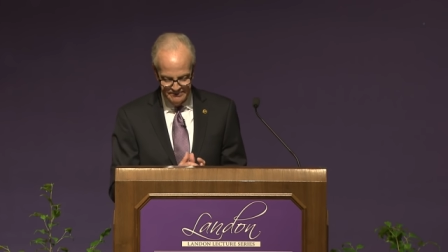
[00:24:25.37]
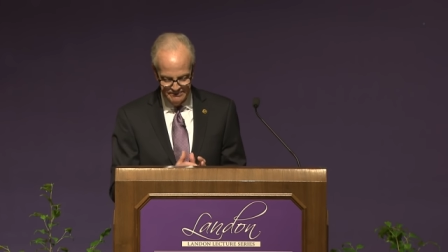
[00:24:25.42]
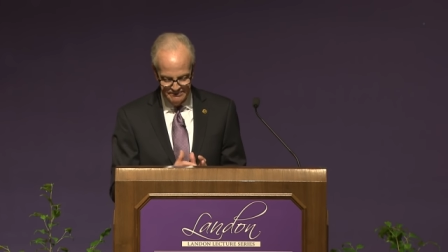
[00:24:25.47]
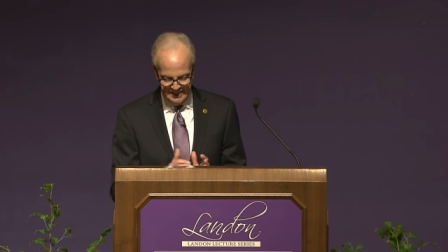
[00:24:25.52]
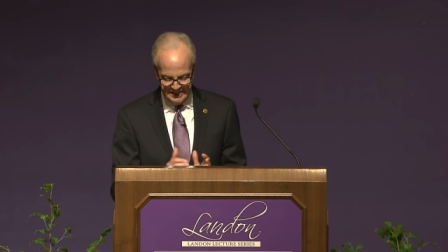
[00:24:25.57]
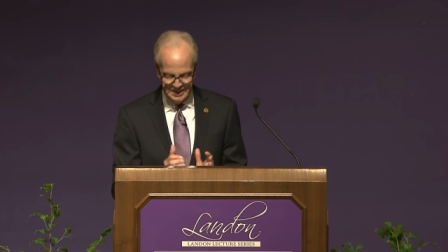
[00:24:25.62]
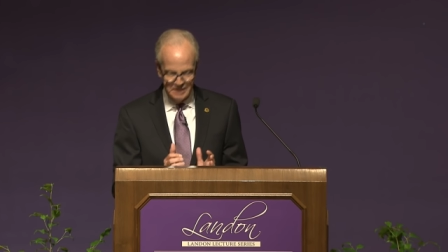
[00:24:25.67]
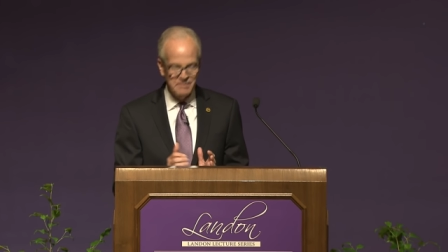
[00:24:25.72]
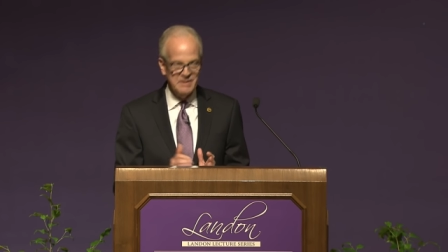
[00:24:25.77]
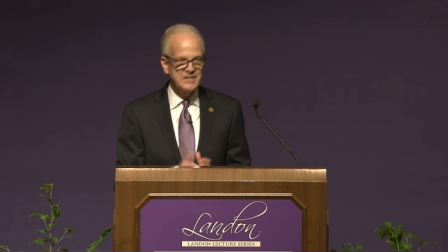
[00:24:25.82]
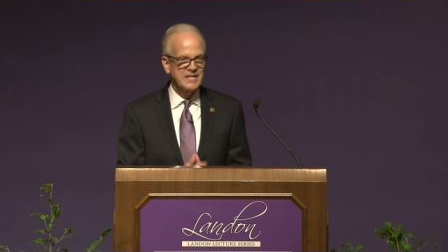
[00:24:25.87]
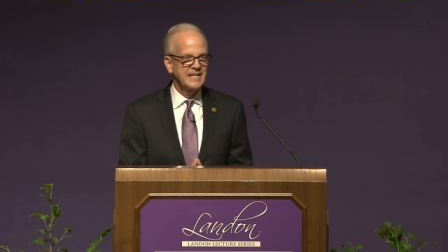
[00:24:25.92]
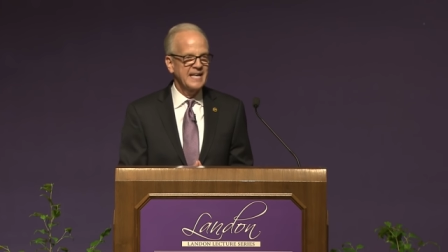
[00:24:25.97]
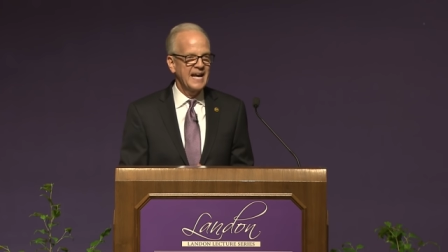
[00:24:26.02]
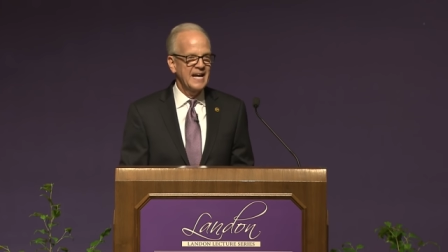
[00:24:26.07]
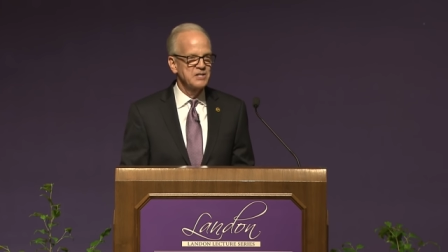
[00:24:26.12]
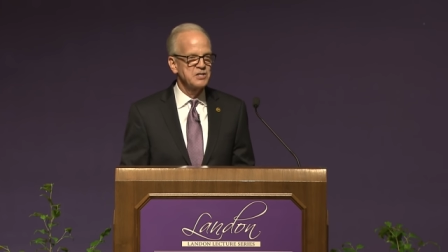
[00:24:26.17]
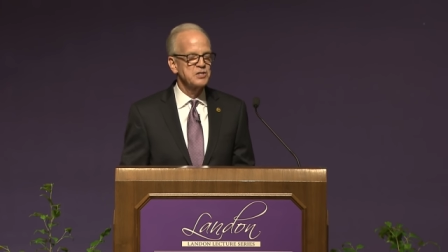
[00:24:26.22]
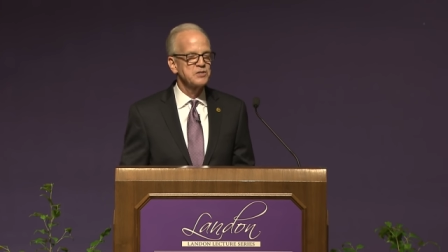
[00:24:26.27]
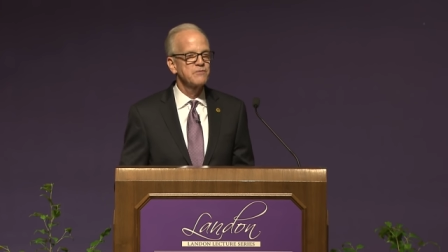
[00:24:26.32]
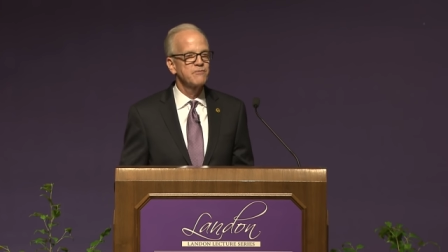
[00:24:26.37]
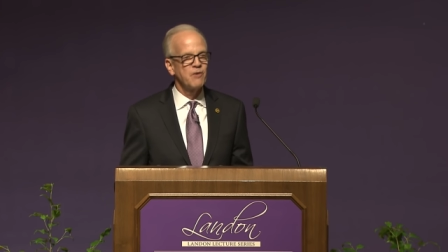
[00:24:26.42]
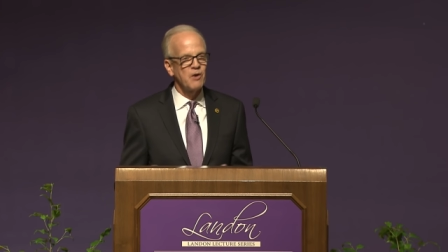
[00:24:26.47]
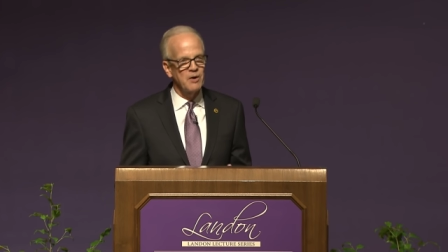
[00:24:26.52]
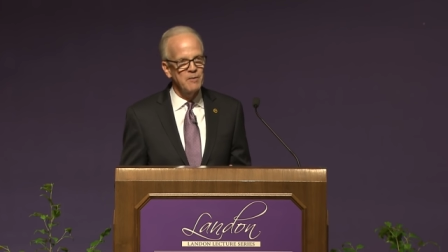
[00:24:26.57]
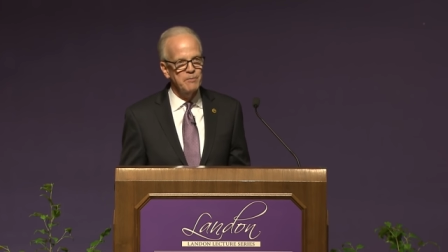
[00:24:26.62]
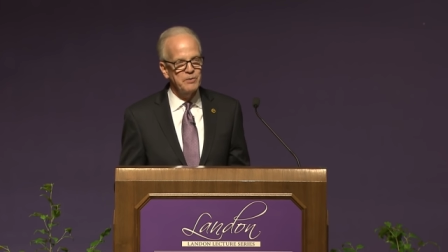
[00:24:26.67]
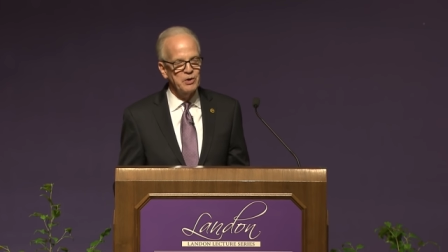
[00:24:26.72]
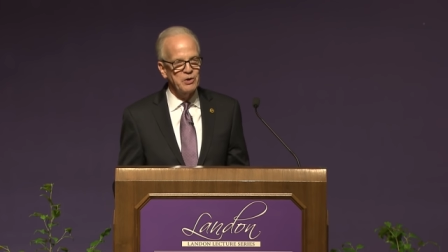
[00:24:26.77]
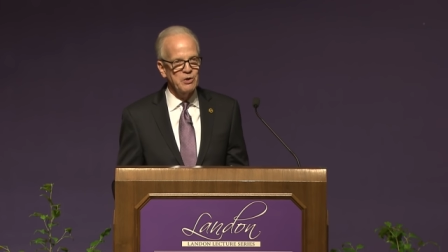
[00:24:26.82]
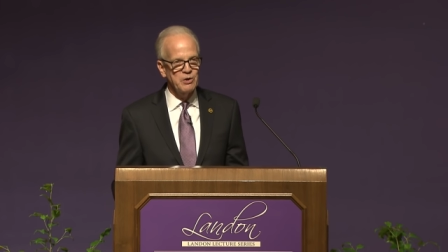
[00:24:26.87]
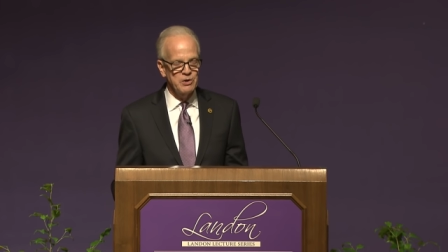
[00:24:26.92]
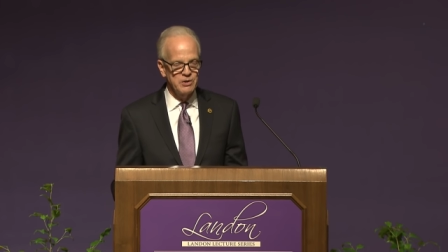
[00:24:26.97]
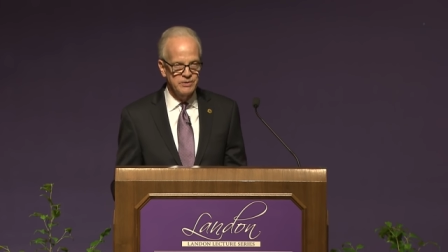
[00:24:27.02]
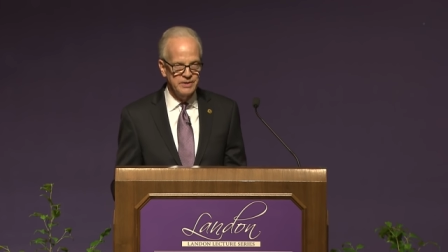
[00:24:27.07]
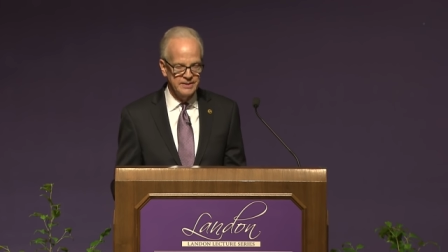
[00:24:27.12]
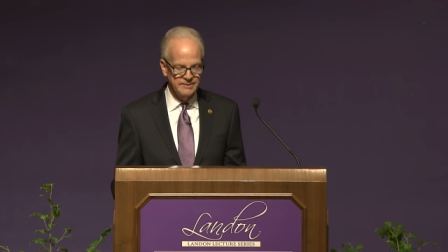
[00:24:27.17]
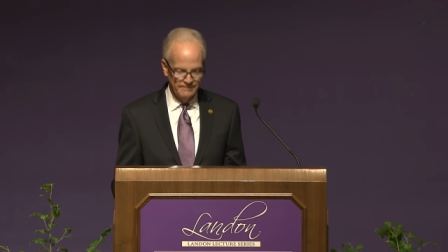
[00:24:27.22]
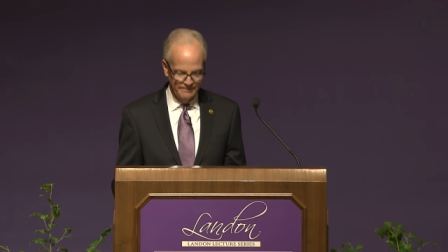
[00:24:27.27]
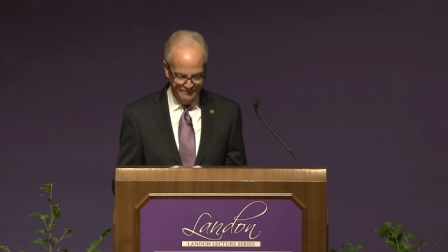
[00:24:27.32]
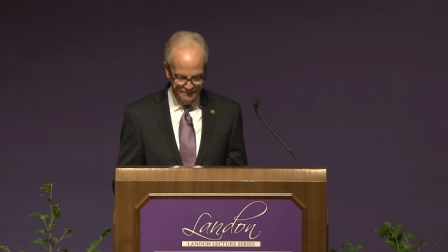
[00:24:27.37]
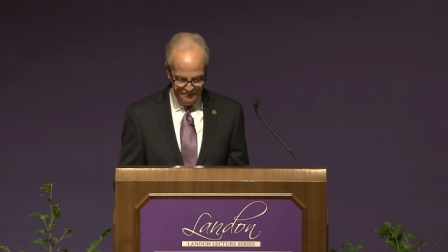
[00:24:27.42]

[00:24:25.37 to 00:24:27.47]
It could be the Kansas Farm Bureau, the